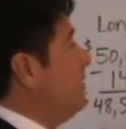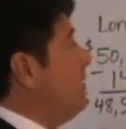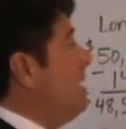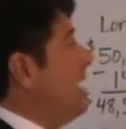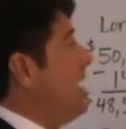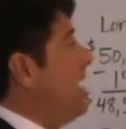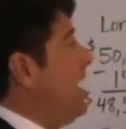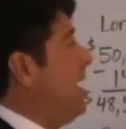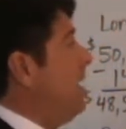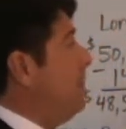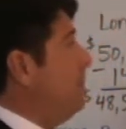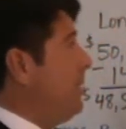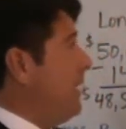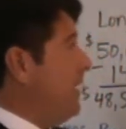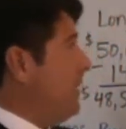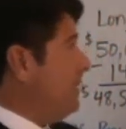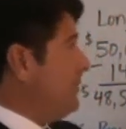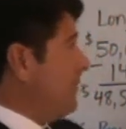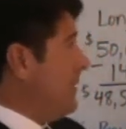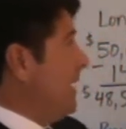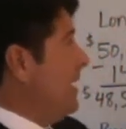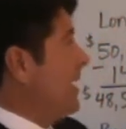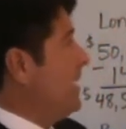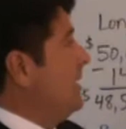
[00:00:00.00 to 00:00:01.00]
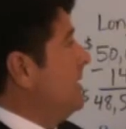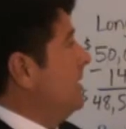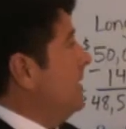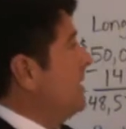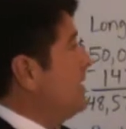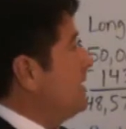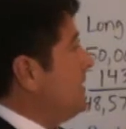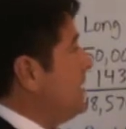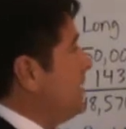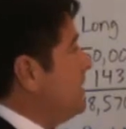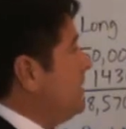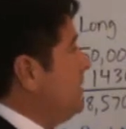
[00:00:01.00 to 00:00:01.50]
right now, but
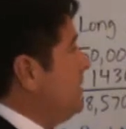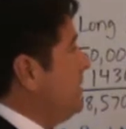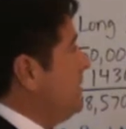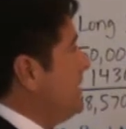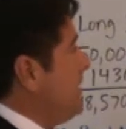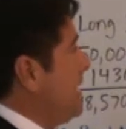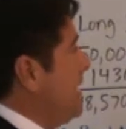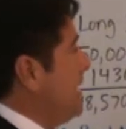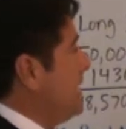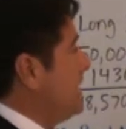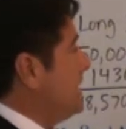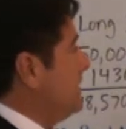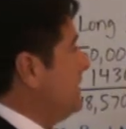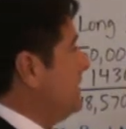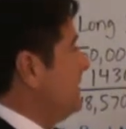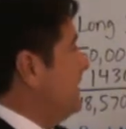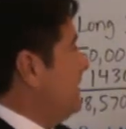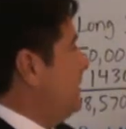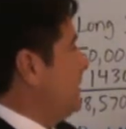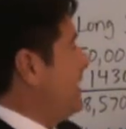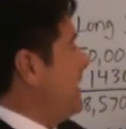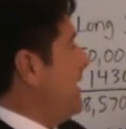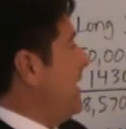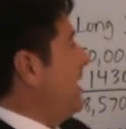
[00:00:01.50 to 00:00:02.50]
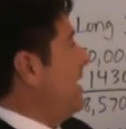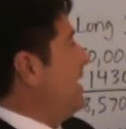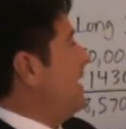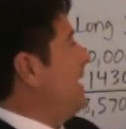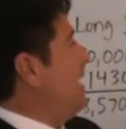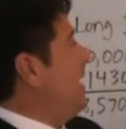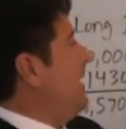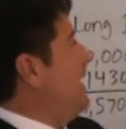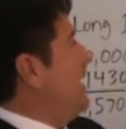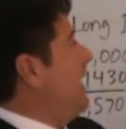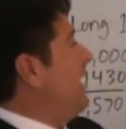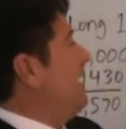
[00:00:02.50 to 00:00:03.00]
let's just use this,
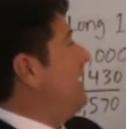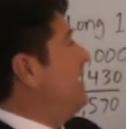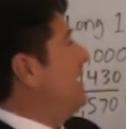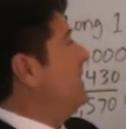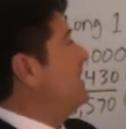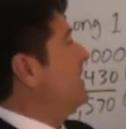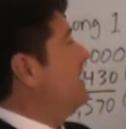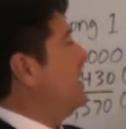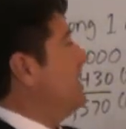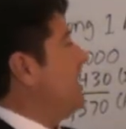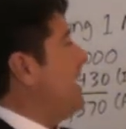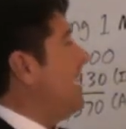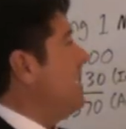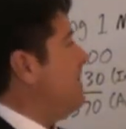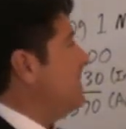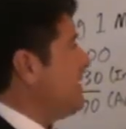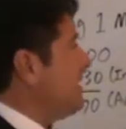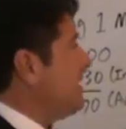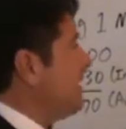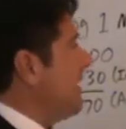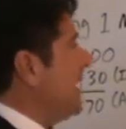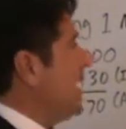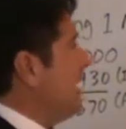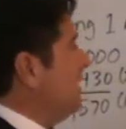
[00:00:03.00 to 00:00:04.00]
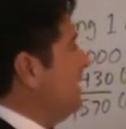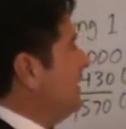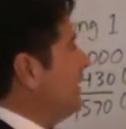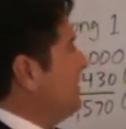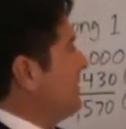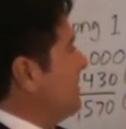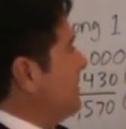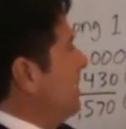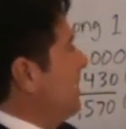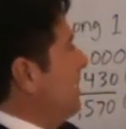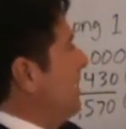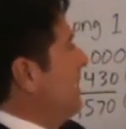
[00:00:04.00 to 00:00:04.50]
okay? It's
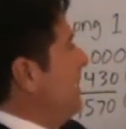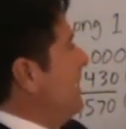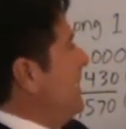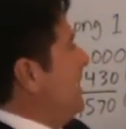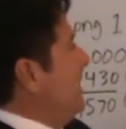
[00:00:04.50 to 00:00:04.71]
$1,000,